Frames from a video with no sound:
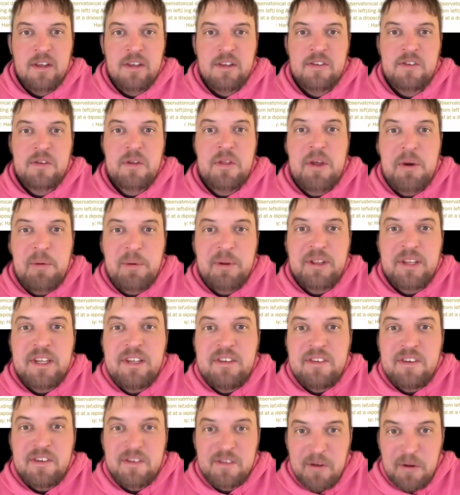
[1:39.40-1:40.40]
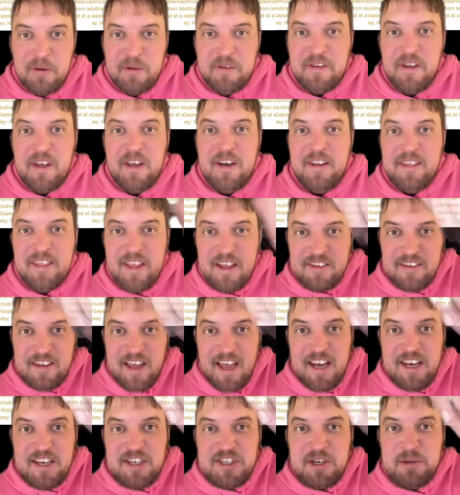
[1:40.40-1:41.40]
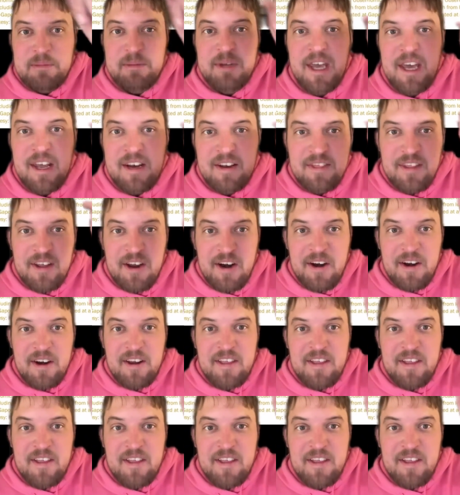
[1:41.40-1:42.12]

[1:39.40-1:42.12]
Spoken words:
So they were at least associated. That's Annie Jump Cannon there,